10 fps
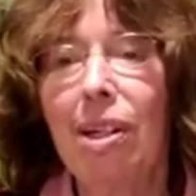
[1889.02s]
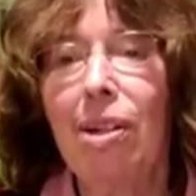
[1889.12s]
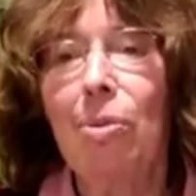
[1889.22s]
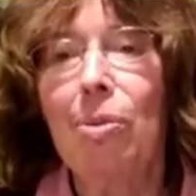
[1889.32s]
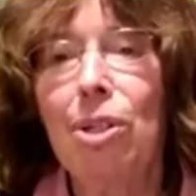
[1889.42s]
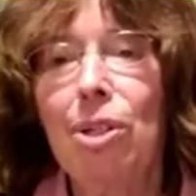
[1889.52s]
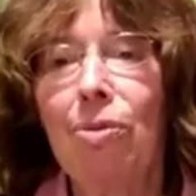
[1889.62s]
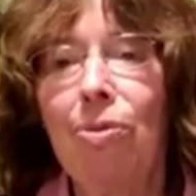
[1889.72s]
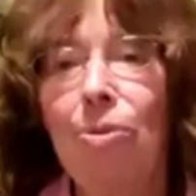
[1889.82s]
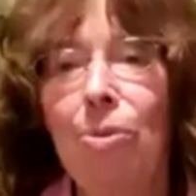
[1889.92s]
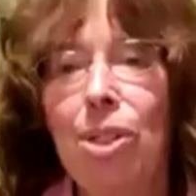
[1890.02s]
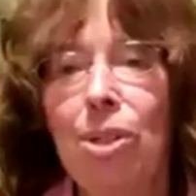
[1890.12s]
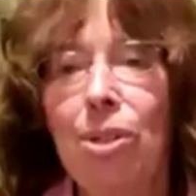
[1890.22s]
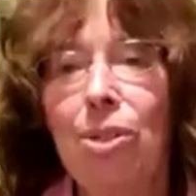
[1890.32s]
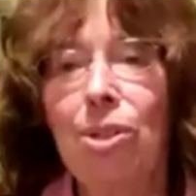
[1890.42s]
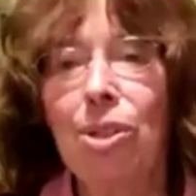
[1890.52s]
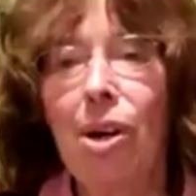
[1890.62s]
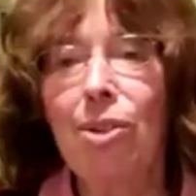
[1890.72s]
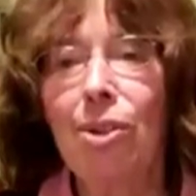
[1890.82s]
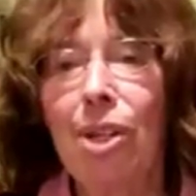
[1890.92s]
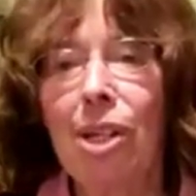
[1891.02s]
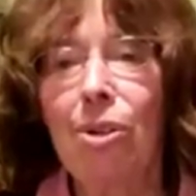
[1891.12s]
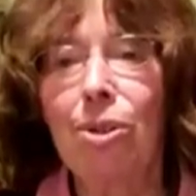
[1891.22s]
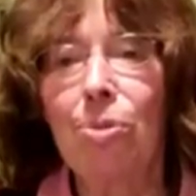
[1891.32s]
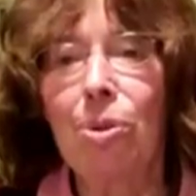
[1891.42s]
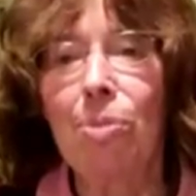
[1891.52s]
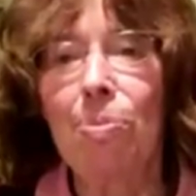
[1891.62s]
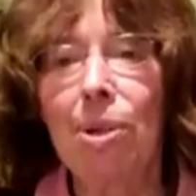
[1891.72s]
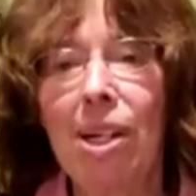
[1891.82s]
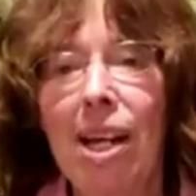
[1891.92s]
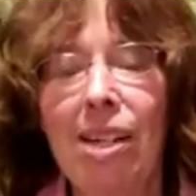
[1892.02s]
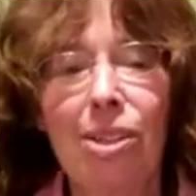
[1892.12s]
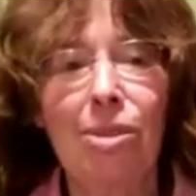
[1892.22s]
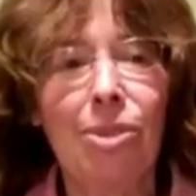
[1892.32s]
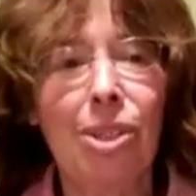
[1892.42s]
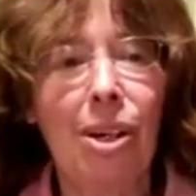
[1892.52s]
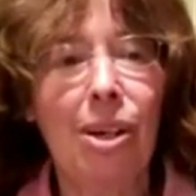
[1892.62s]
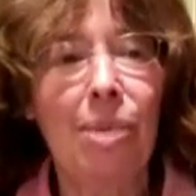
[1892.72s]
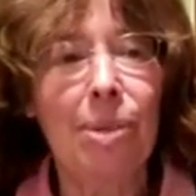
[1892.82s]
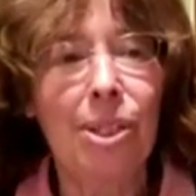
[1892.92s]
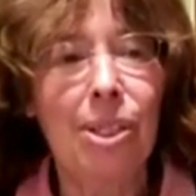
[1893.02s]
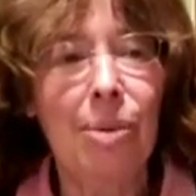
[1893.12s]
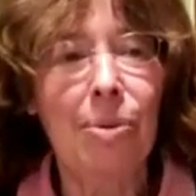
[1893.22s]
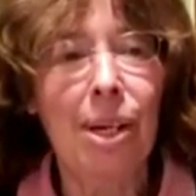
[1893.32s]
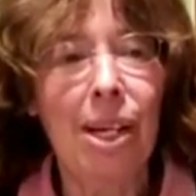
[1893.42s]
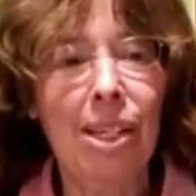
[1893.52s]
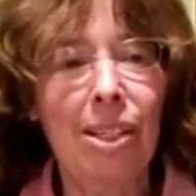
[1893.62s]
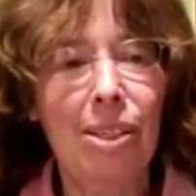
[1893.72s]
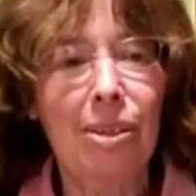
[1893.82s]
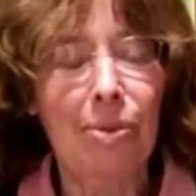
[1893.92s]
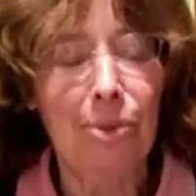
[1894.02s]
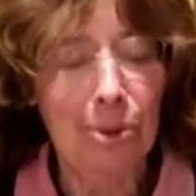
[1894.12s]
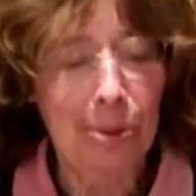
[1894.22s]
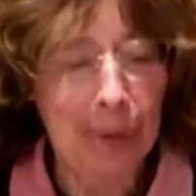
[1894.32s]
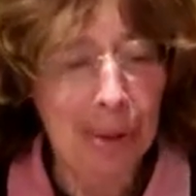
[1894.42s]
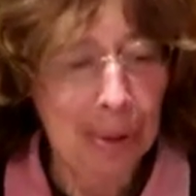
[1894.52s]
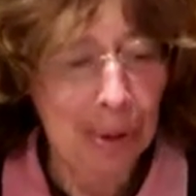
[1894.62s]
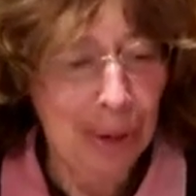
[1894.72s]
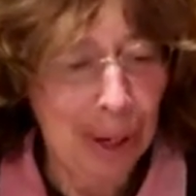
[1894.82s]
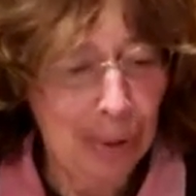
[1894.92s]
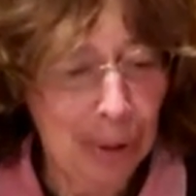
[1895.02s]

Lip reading: We shouldn't start to think, because we were put in Esav's garments, that we're Esav, to remember that we're